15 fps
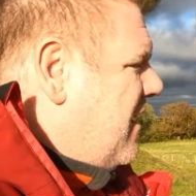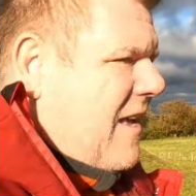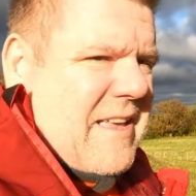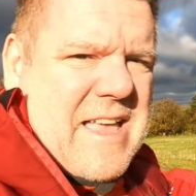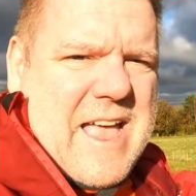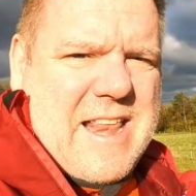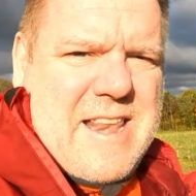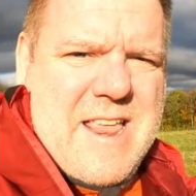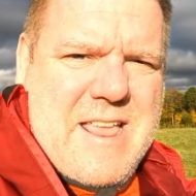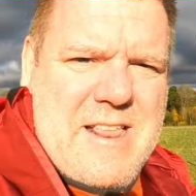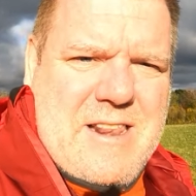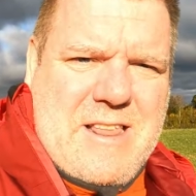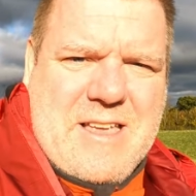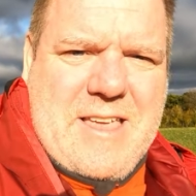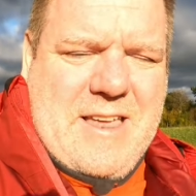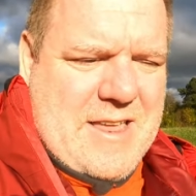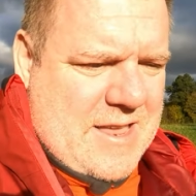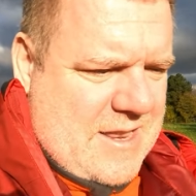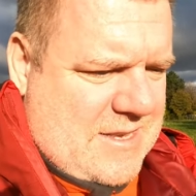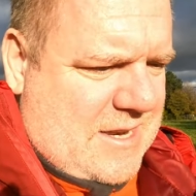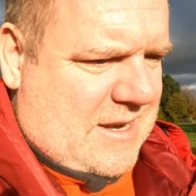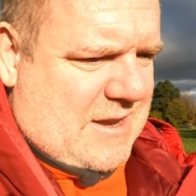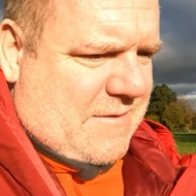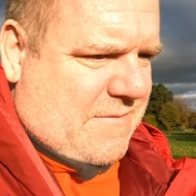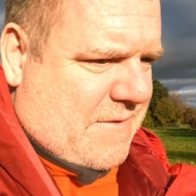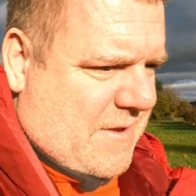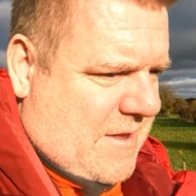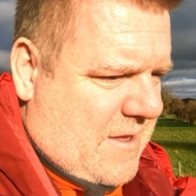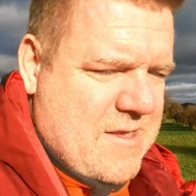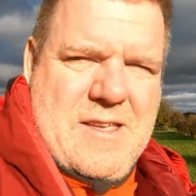again, lucky to live
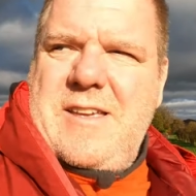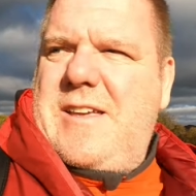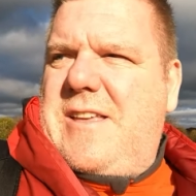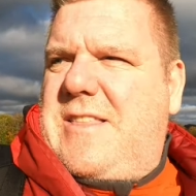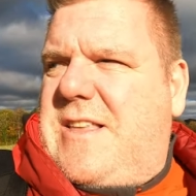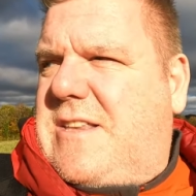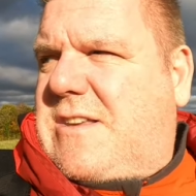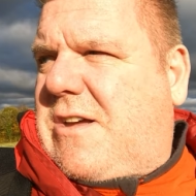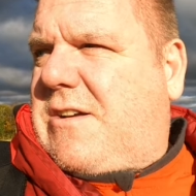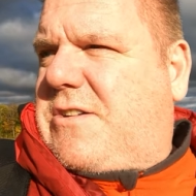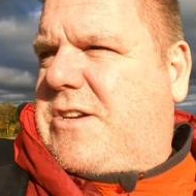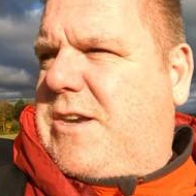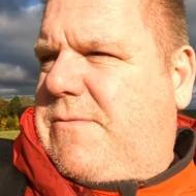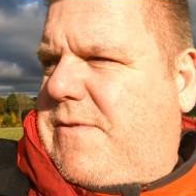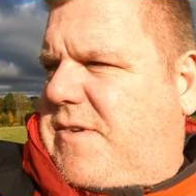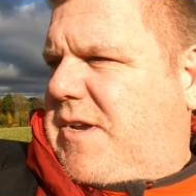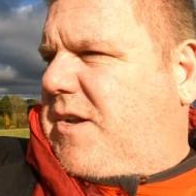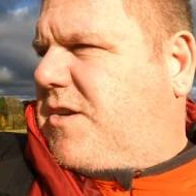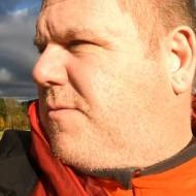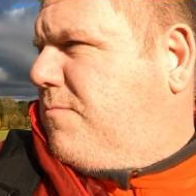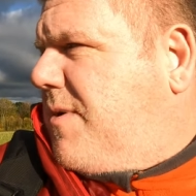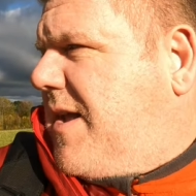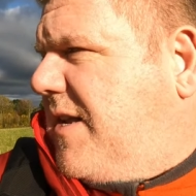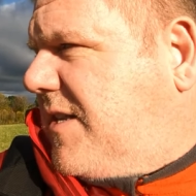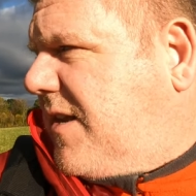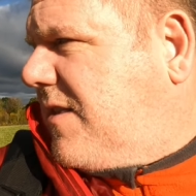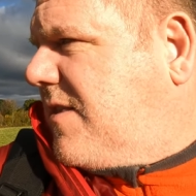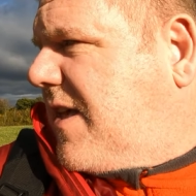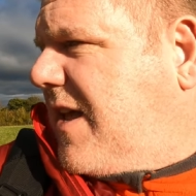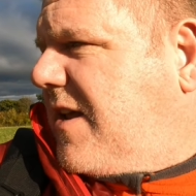in this country with such
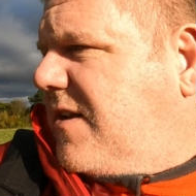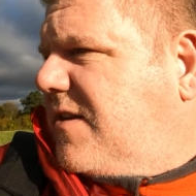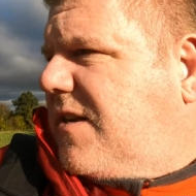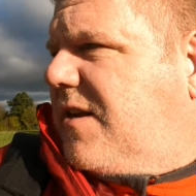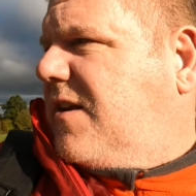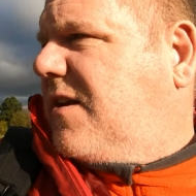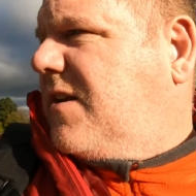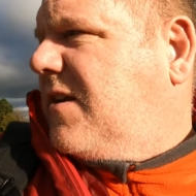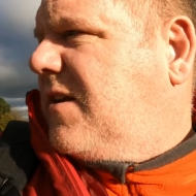amazing things.